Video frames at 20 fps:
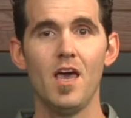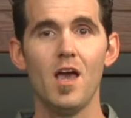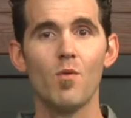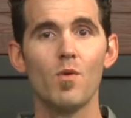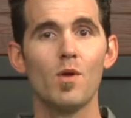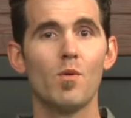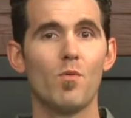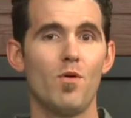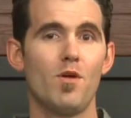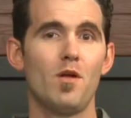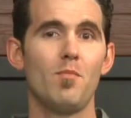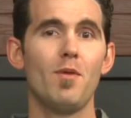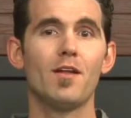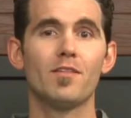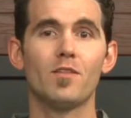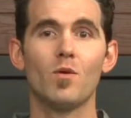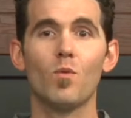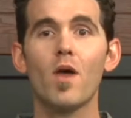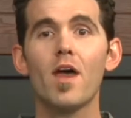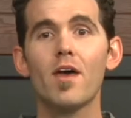We worry
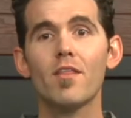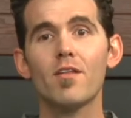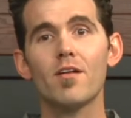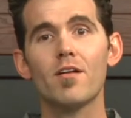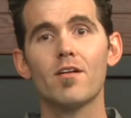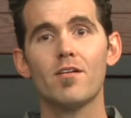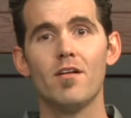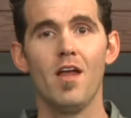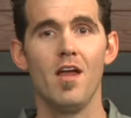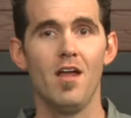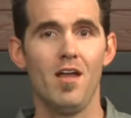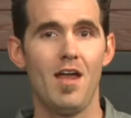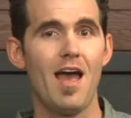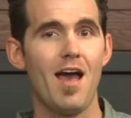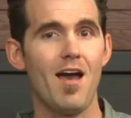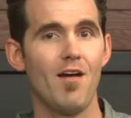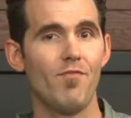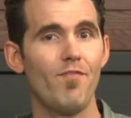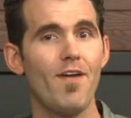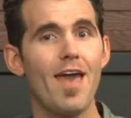about the weather,
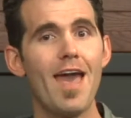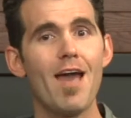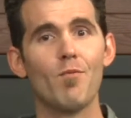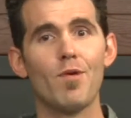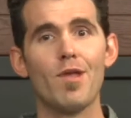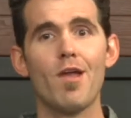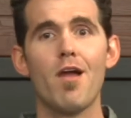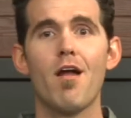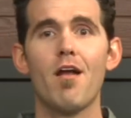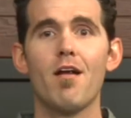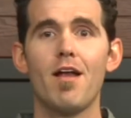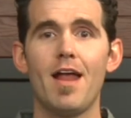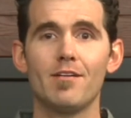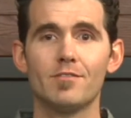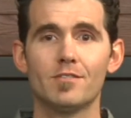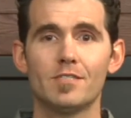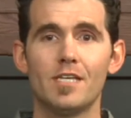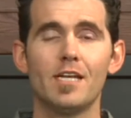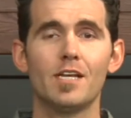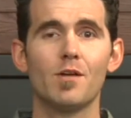how fat we are, how
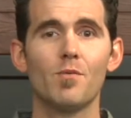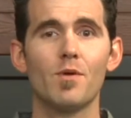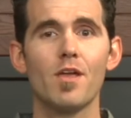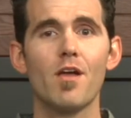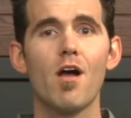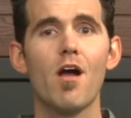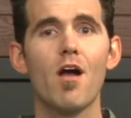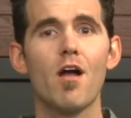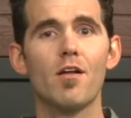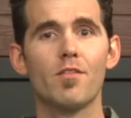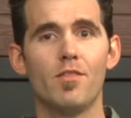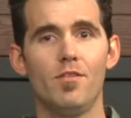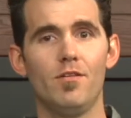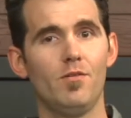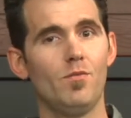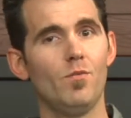skinny we are, the,